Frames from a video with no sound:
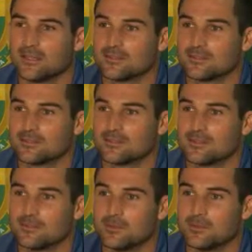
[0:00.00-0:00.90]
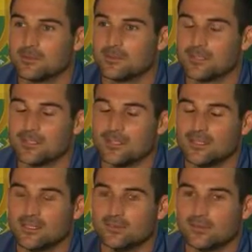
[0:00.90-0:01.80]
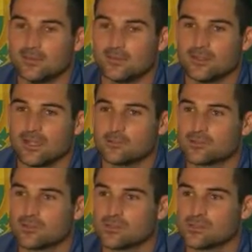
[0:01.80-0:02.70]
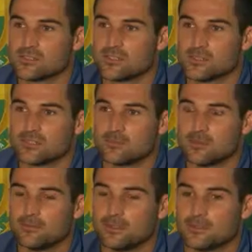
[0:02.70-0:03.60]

That was also a bit of a lapse of concentration maybe.